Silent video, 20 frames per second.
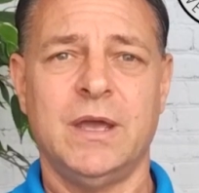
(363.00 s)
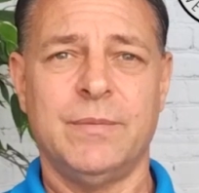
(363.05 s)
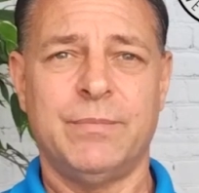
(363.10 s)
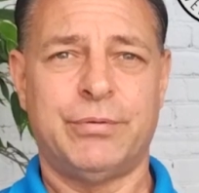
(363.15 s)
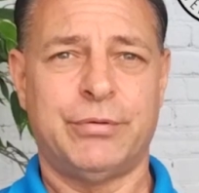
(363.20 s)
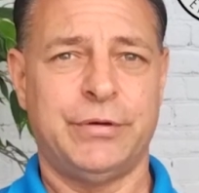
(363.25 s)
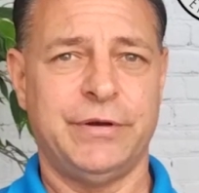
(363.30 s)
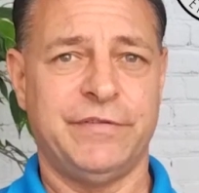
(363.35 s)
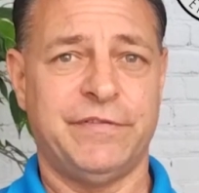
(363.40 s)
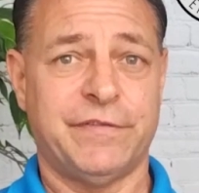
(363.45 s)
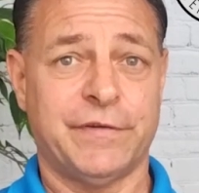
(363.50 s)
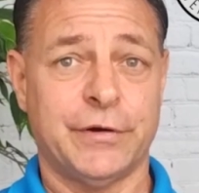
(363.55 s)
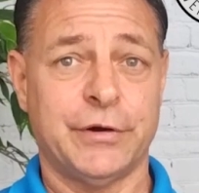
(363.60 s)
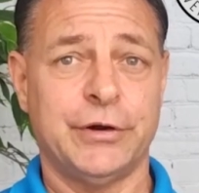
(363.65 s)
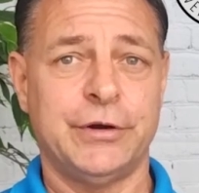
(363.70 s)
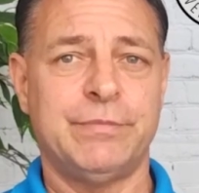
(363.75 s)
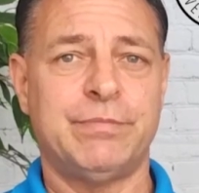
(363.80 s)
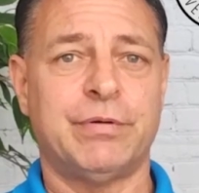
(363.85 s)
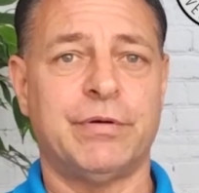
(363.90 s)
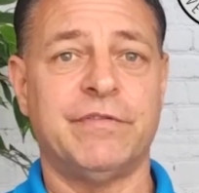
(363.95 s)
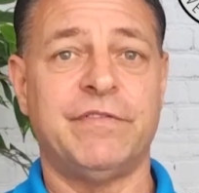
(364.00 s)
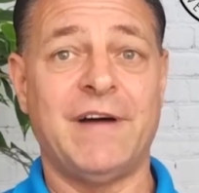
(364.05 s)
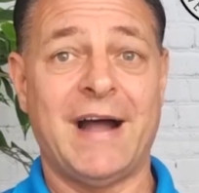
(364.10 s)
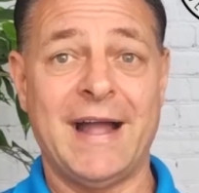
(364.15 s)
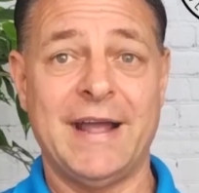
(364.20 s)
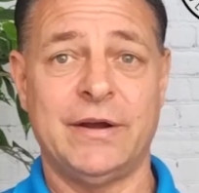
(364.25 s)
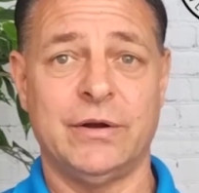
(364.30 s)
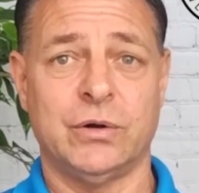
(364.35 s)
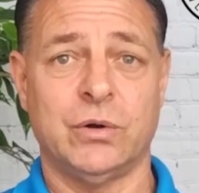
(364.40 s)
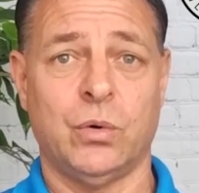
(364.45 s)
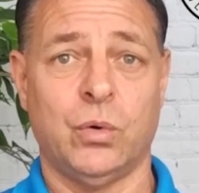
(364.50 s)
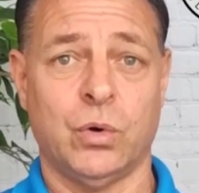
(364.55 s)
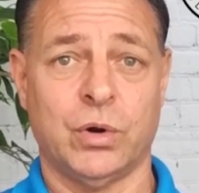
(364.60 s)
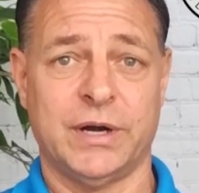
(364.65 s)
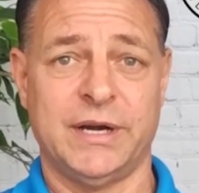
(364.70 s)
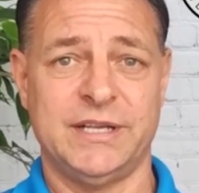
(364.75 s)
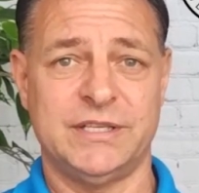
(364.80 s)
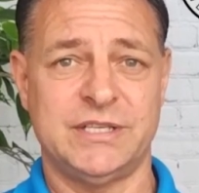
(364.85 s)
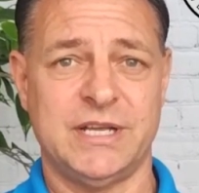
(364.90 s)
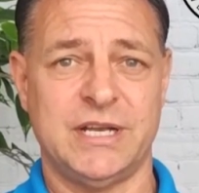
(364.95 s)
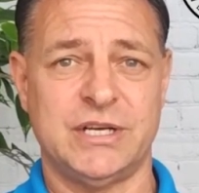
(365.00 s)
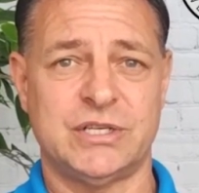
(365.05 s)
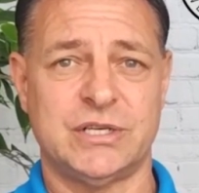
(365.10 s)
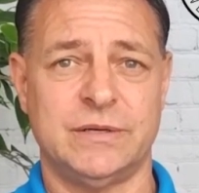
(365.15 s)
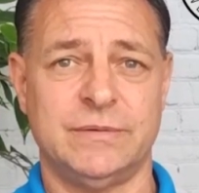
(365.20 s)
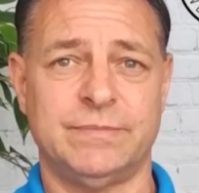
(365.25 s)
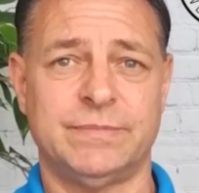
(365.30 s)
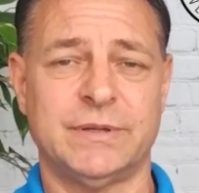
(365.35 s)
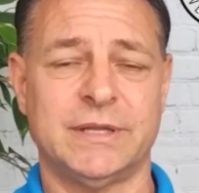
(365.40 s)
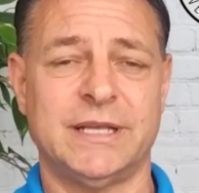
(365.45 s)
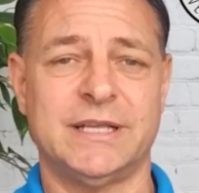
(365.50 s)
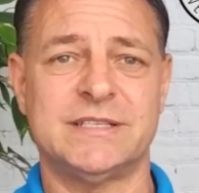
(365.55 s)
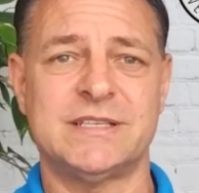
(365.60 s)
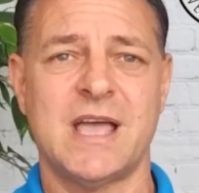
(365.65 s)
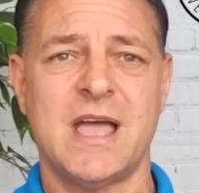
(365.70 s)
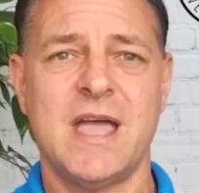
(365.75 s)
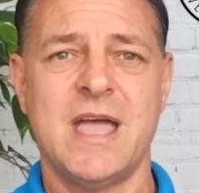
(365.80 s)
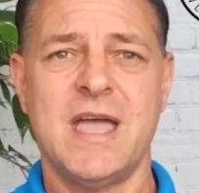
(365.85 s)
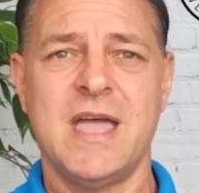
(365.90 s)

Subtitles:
preferred provider organization plans.